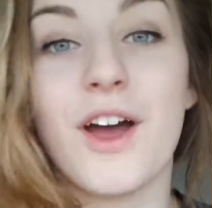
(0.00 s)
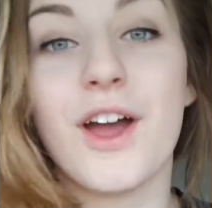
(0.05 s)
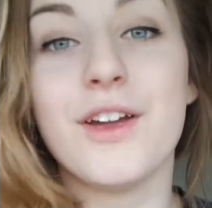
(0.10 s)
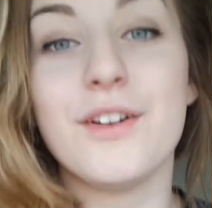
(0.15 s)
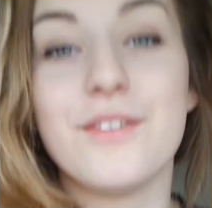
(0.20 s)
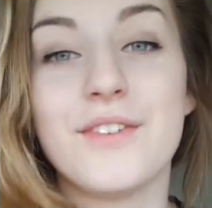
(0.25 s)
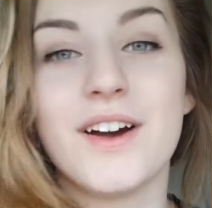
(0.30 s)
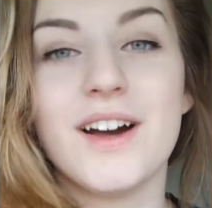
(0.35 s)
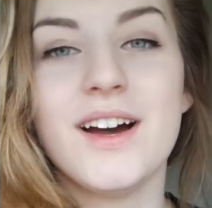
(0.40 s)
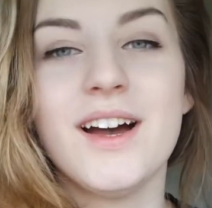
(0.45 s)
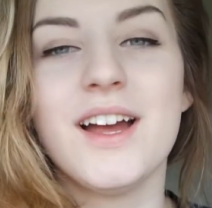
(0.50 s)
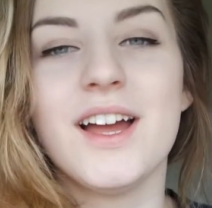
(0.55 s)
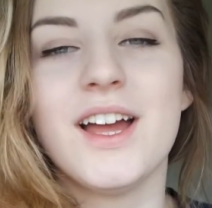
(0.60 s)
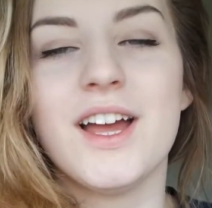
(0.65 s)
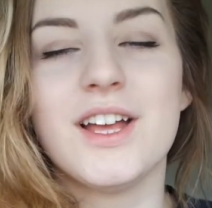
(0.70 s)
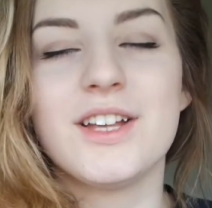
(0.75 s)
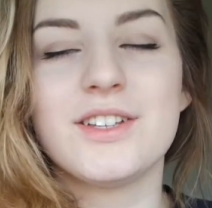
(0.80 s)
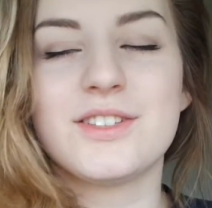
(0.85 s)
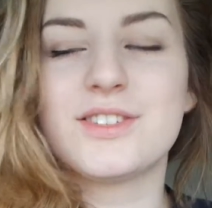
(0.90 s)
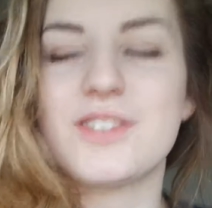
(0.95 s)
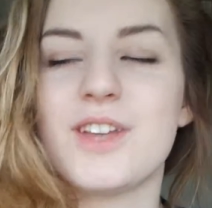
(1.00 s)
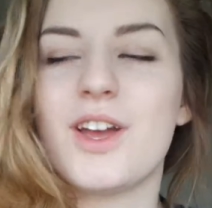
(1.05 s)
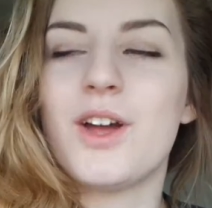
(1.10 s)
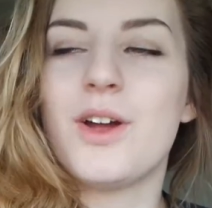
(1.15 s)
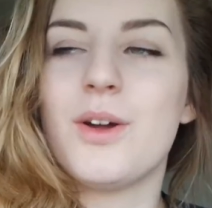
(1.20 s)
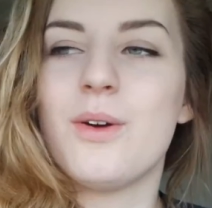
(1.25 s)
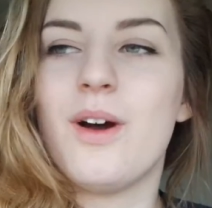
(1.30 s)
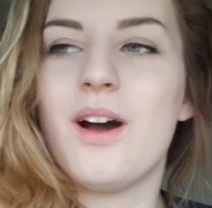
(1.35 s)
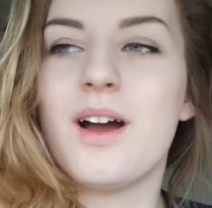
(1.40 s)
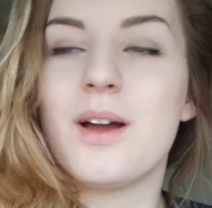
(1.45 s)
over.
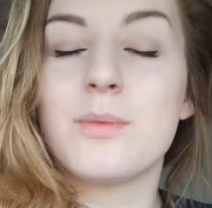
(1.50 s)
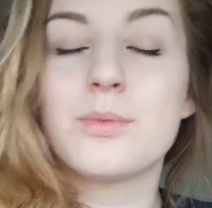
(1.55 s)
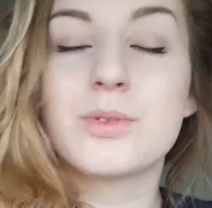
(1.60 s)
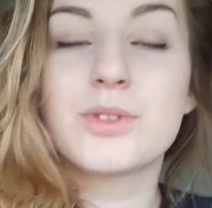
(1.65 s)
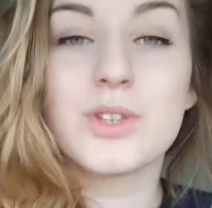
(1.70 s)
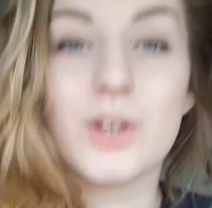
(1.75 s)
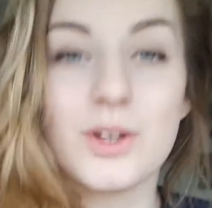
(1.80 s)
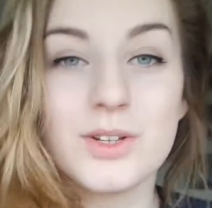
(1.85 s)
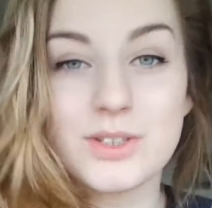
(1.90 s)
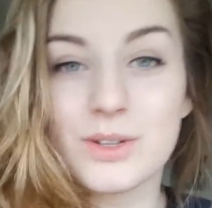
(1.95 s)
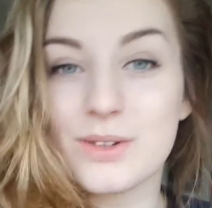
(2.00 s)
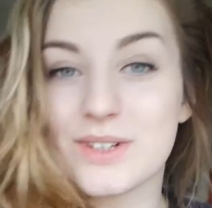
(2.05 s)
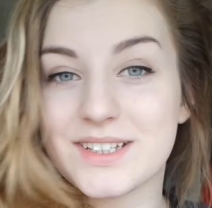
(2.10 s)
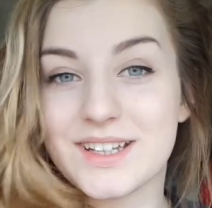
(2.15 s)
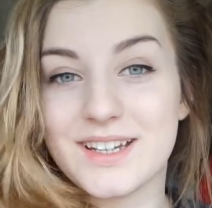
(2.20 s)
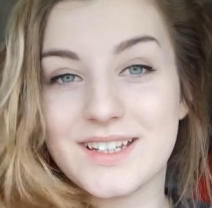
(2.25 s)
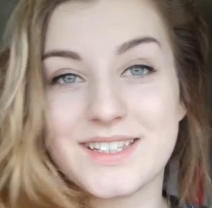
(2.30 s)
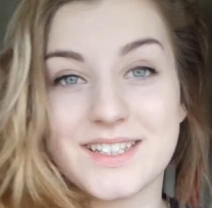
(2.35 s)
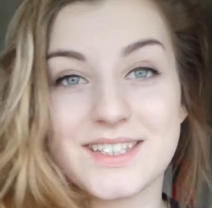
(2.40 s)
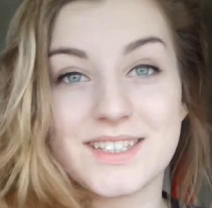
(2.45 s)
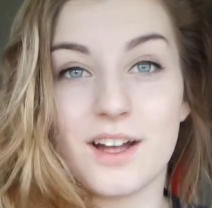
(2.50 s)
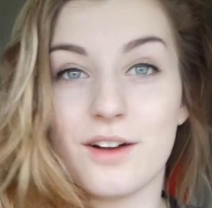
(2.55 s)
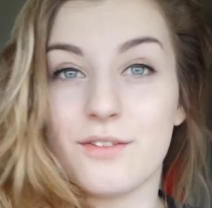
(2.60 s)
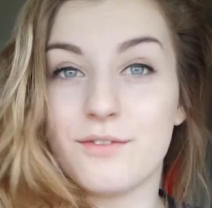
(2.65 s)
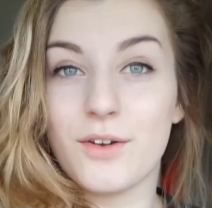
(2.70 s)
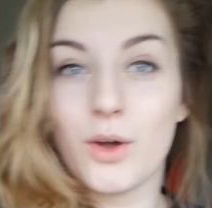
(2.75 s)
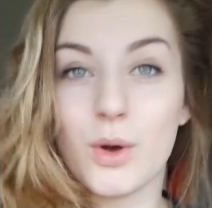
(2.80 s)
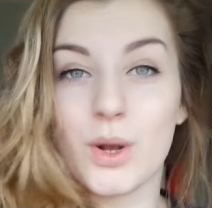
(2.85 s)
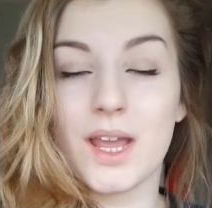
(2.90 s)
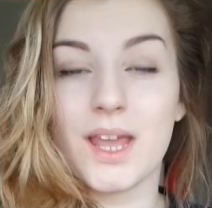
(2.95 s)
So I'm so excited to
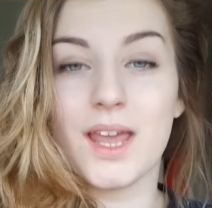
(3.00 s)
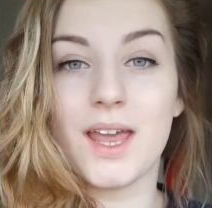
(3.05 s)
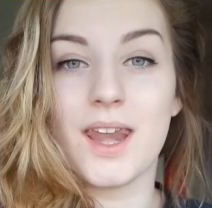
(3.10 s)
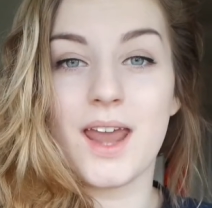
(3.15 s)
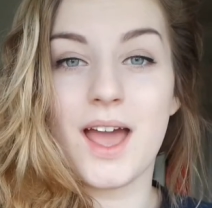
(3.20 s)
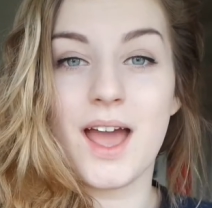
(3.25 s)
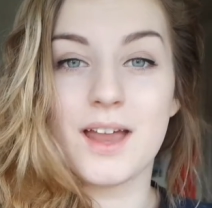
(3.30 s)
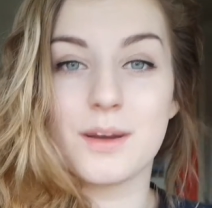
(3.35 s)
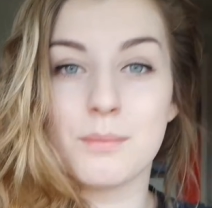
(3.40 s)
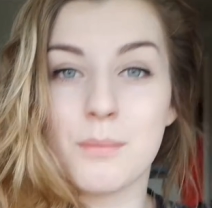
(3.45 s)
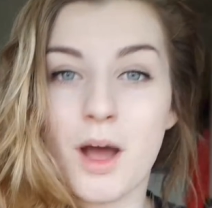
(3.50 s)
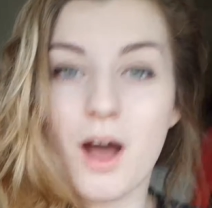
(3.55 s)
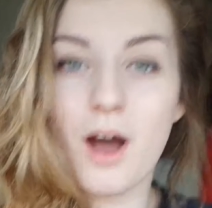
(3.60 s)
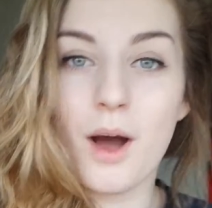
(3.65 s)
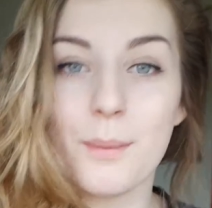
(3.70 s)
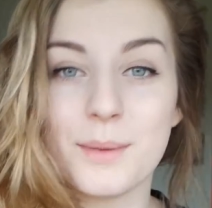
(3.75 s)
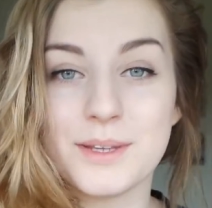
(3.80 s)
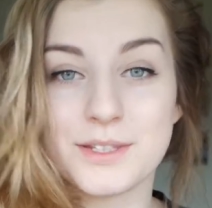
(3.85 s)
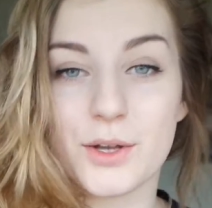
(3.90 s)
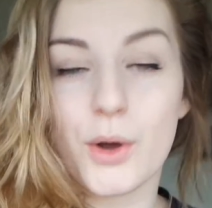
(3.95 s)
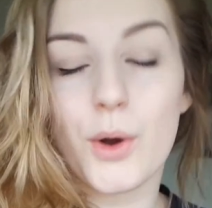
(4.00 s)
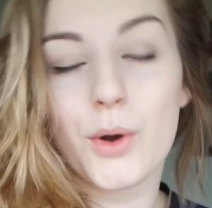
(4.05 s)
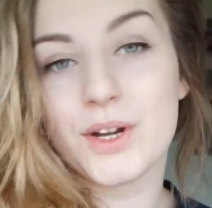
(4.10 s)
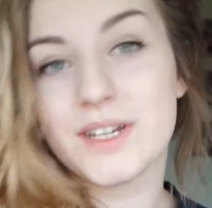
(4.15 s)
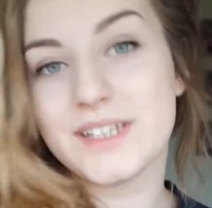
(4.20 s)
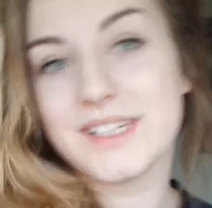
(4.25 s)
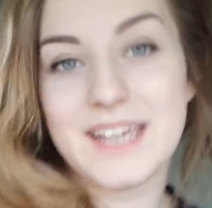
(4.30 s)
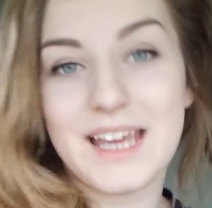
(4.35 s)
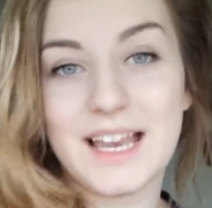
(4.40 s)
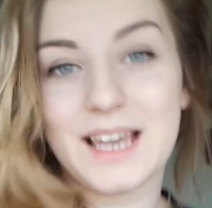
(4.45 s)
start vlogging, and my arm is
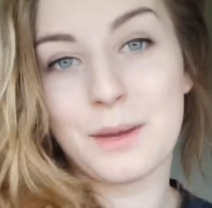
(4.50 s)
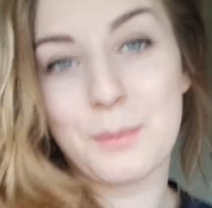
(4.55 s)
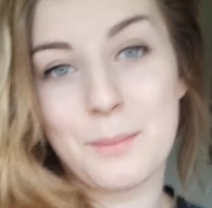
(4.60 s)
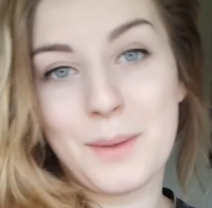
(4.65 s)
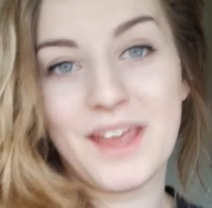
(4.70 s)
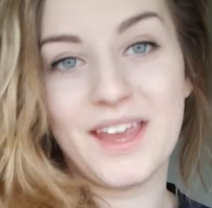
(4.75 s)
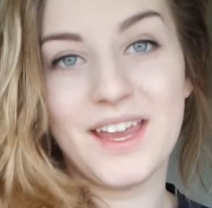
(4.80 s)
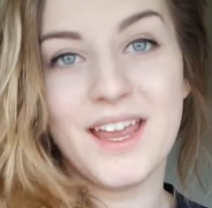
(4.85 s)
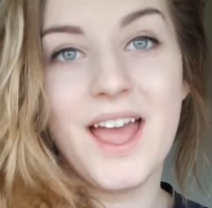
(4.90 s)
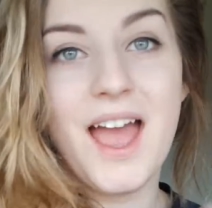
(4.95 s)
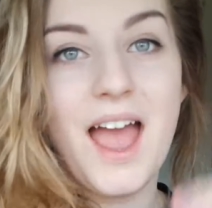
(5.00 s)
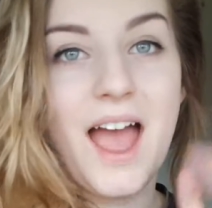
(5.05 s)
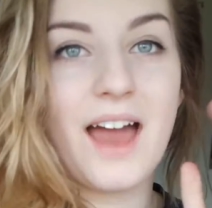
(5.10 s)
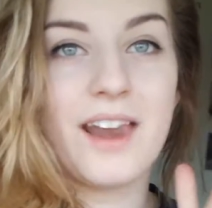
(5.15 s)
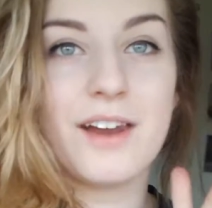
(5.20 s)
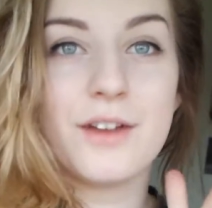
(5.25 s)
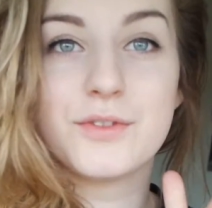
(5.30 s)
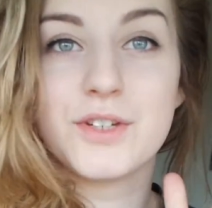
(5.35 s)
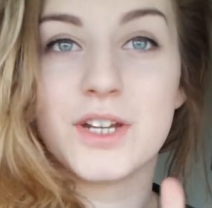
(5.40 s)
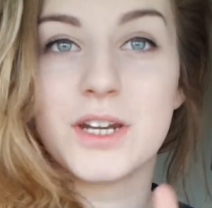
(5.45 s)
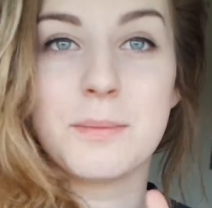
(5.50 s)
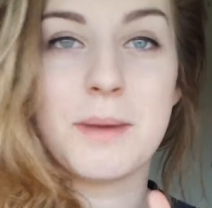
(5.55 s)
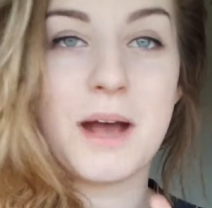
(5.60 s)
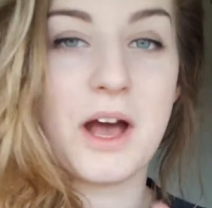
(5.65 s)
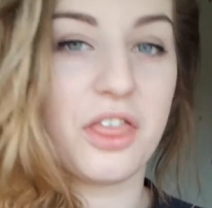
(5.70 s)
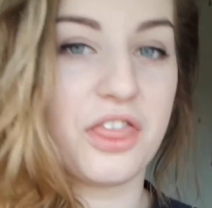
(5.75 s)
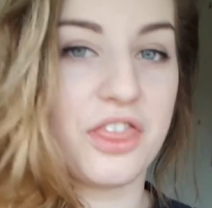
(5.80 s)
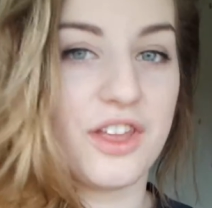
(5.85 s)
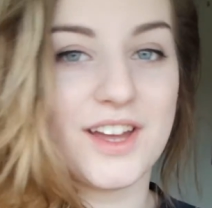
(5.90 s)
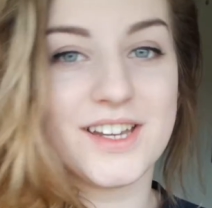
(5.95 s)
already killing me, and I've done
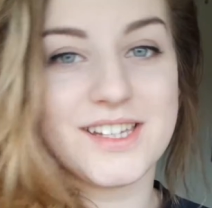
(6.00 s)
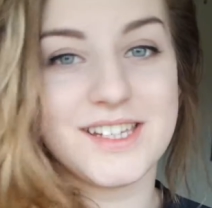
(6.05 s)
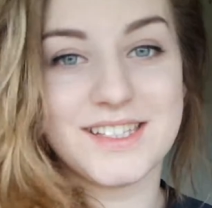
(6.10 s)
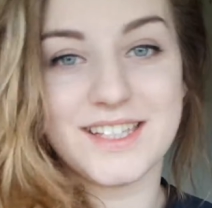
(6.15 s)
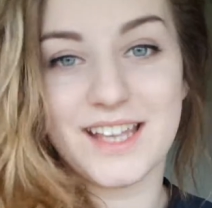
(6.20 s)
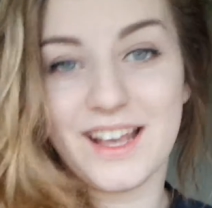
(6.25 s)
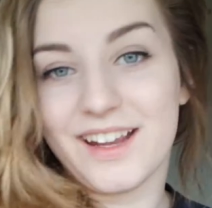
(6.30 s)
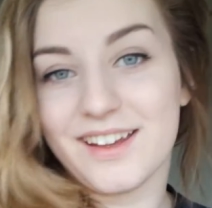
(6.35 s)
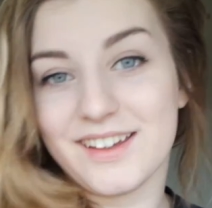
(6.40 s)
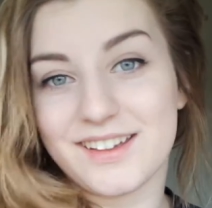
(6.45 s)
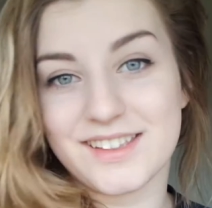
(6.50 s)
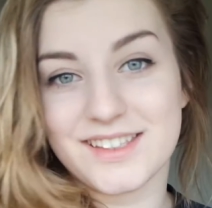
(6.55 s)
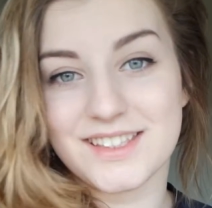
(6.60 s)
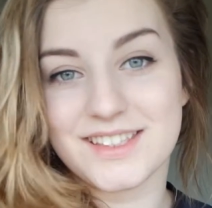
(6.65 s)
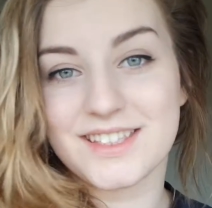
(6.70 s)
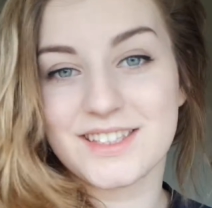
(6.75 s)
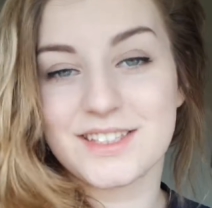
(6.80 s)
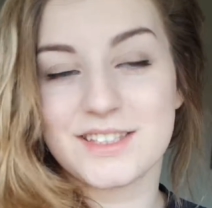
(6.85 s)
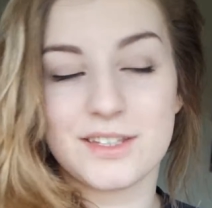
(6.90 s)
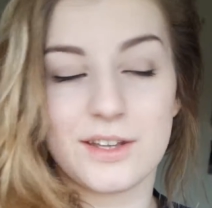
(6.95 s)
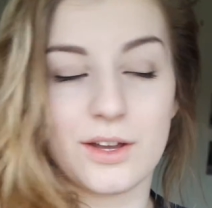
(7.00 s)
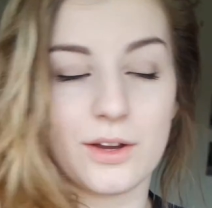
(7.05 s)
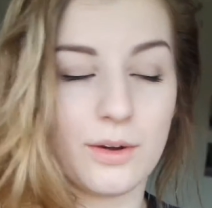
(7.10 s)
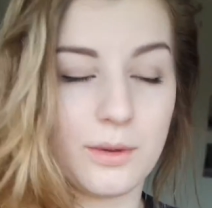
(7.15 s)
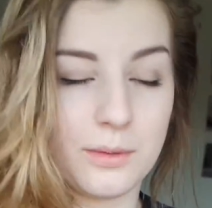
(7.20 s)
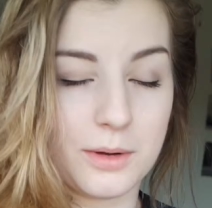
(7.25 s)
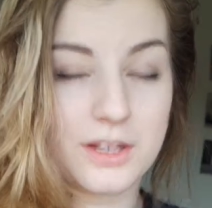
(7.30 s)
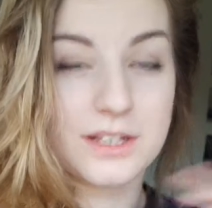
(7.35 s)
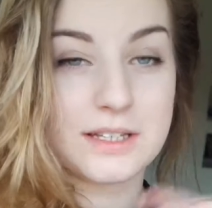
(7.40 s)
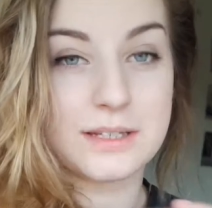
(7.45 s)
about 30 seconds, so
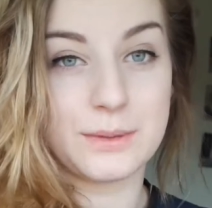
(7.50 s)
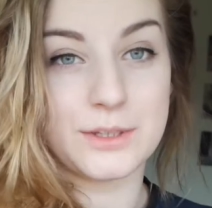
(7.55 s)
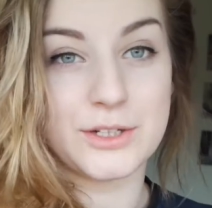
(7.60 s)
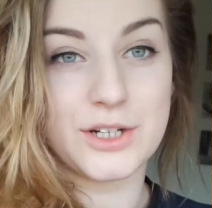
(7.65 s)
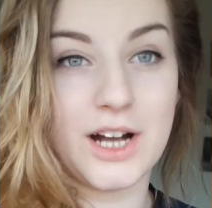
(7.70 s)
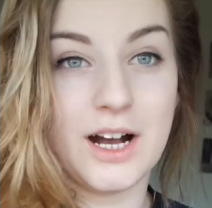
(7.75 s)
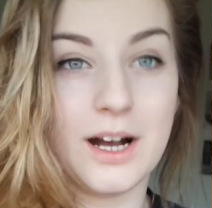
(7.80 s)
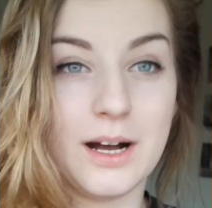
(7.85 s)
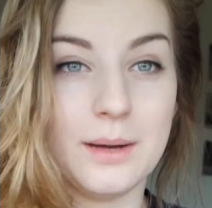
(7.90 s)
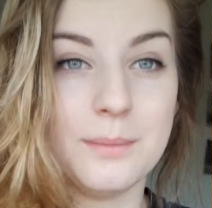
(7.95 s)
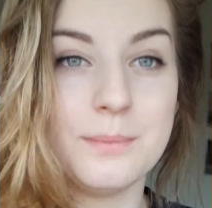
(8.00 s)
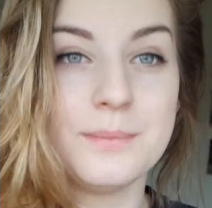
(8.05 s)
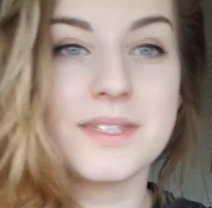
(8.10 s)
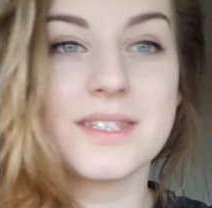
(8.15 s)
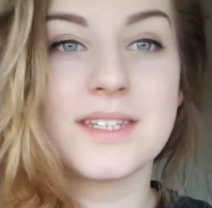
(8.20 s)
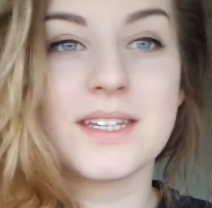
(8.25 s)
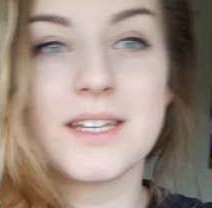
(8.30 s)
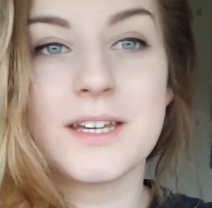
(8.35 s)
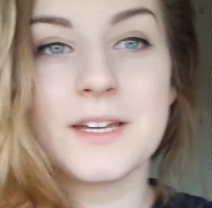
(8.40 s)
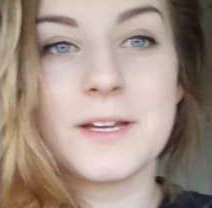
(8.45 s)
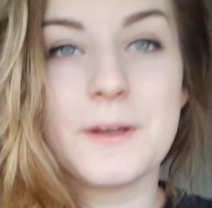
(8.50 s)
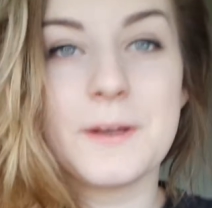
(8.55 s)
I'm gonna switch arms.